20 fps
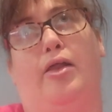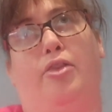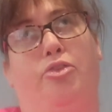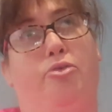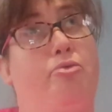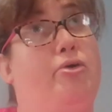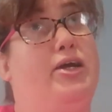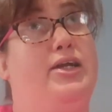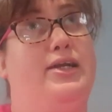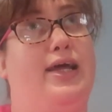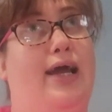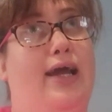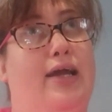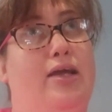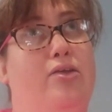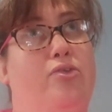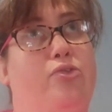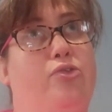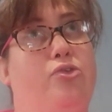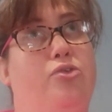3
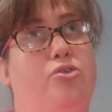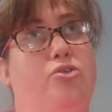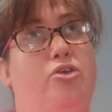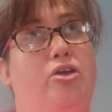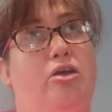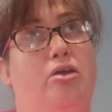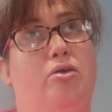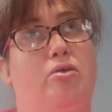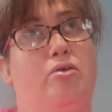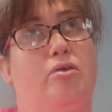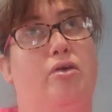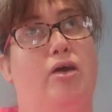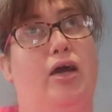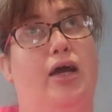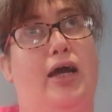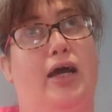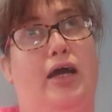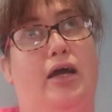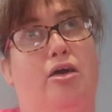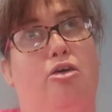days to
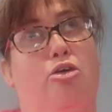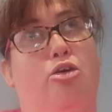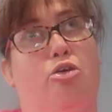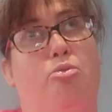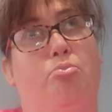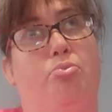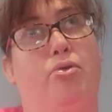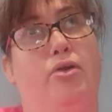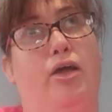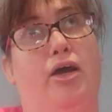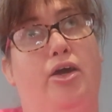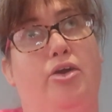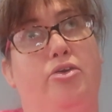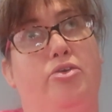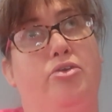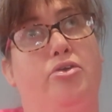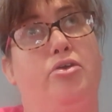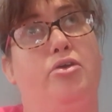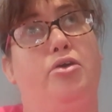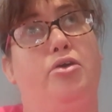upload.